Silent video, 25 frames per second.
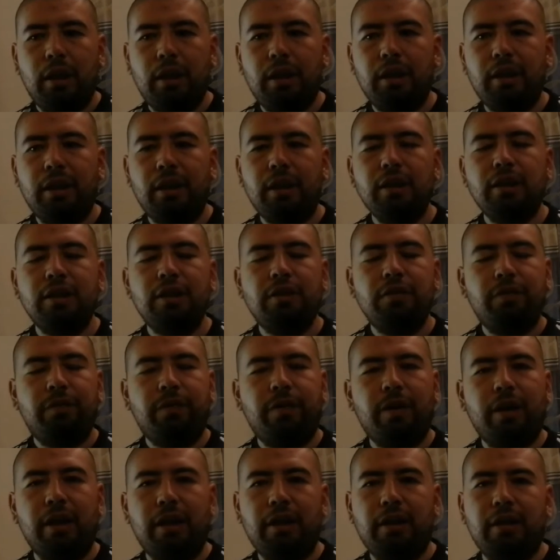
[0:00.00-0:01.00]

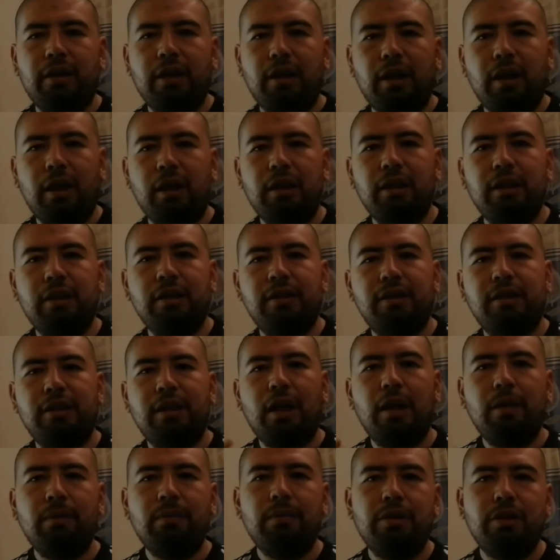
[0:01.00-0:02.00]
identify and
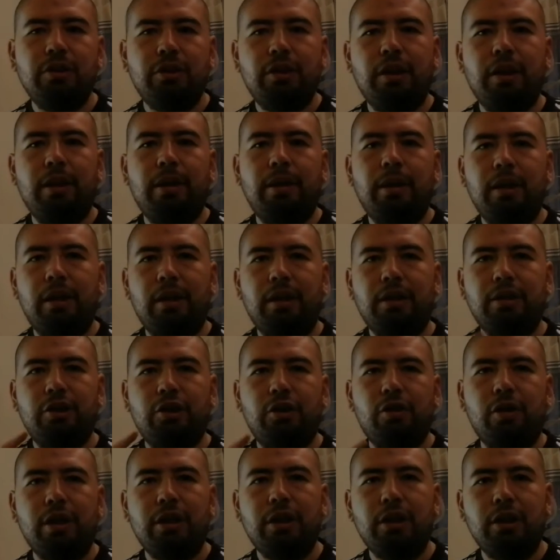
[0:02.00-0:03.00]
establish the
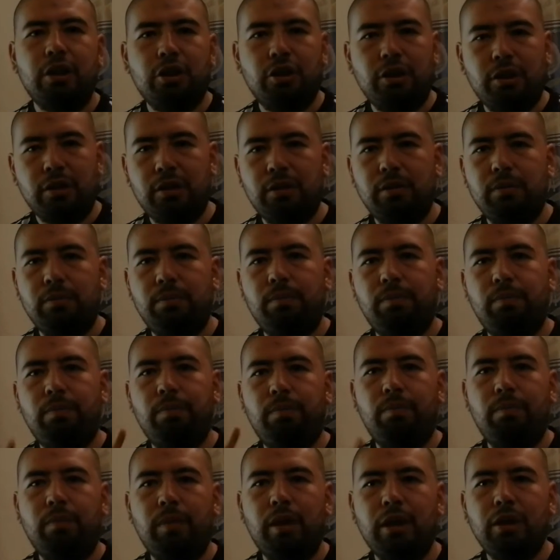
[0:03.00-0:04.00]
strategies,
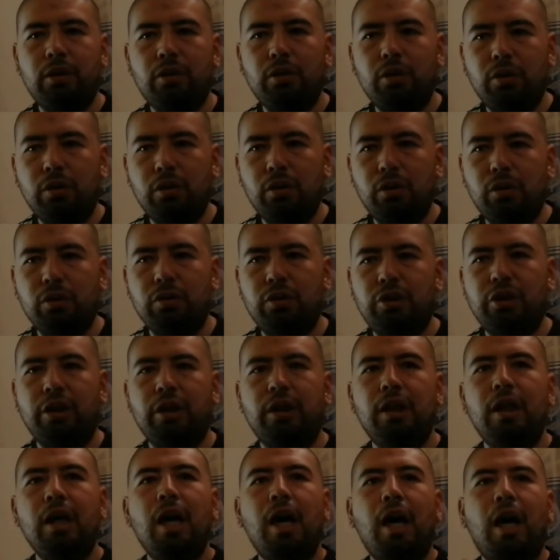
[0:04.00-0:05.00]

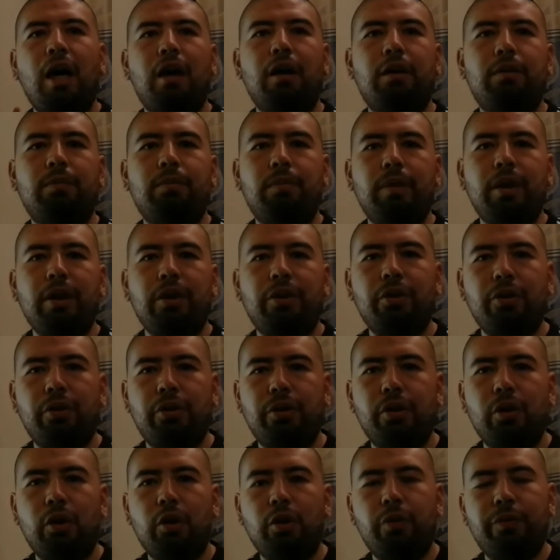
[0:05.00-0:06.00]
methodology, and
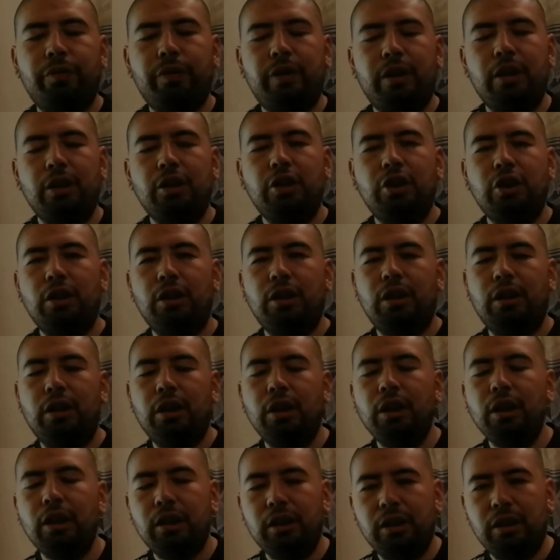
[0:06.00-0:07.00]
methods of teaching
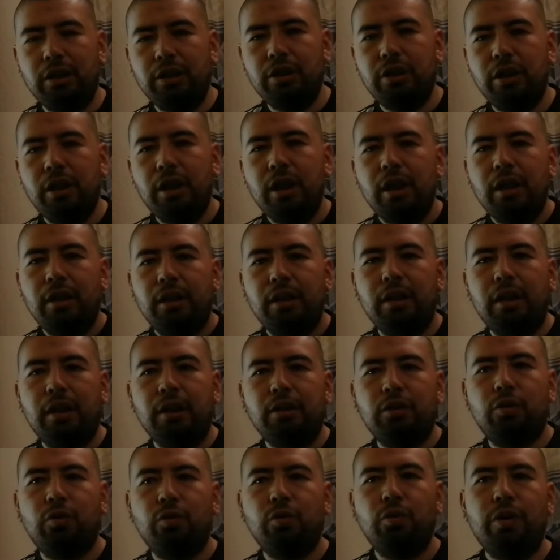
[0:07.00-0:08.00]
English
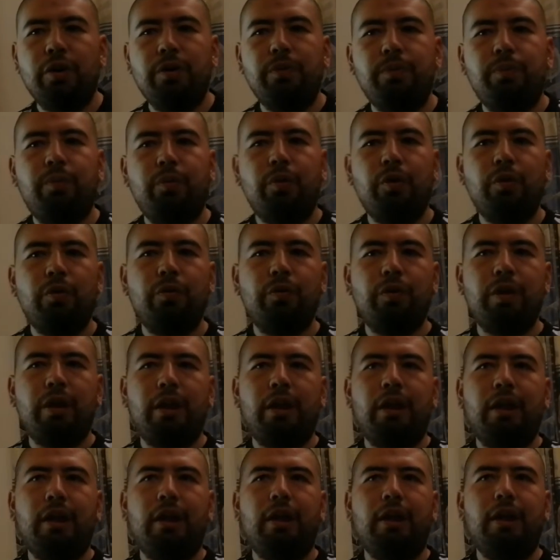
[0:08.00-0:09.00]
that to improve